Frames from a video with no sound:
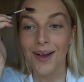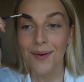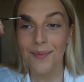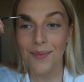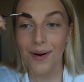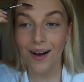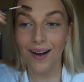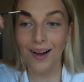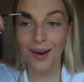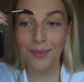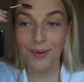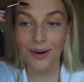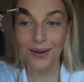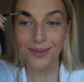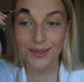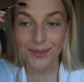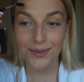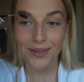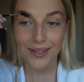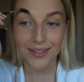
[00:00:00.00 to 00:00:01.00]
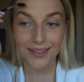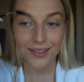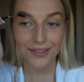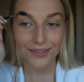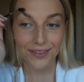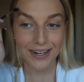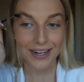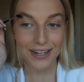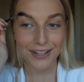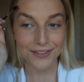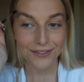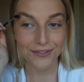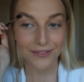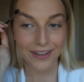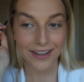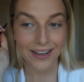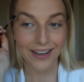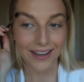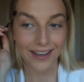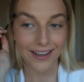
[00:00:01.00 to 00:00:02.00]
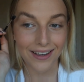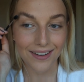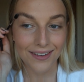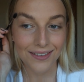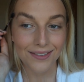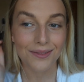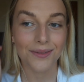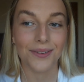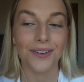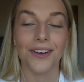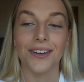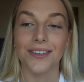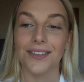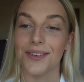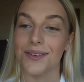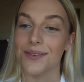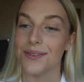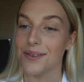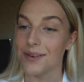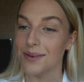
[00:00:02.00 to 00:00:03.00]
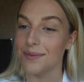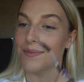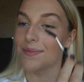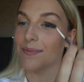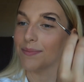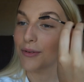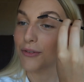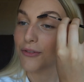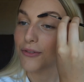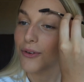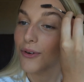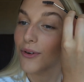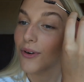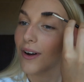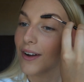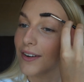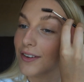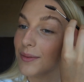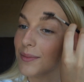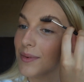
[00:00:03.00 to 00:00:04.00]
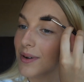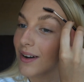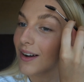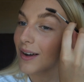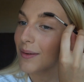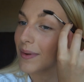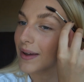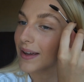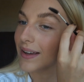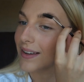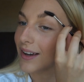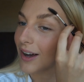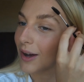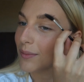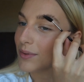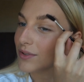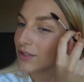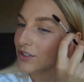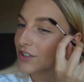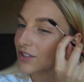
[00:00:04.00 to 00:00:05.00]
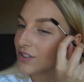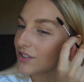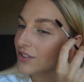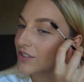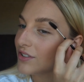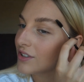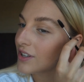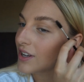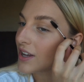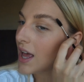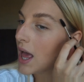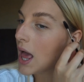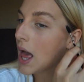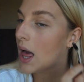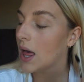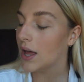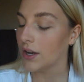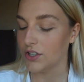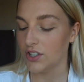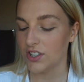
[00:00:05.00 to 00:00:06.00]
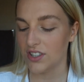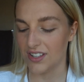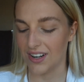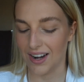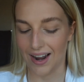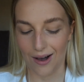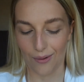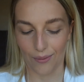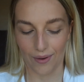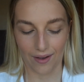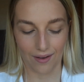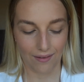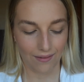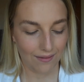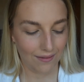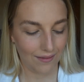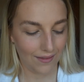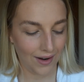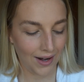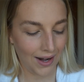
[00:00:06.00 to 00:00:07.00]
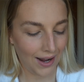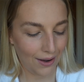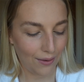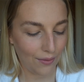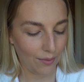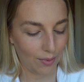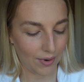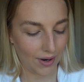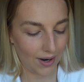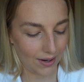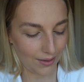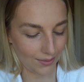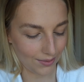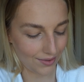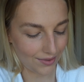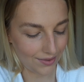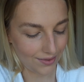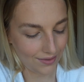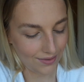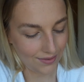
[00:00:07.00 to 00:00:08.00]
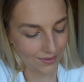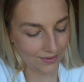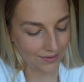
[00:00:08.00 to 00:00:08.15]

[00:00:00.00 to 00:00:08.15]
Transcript: My eyebrows always look really severe when I do them before I do my eye makeup, so just allow it. Allow brows.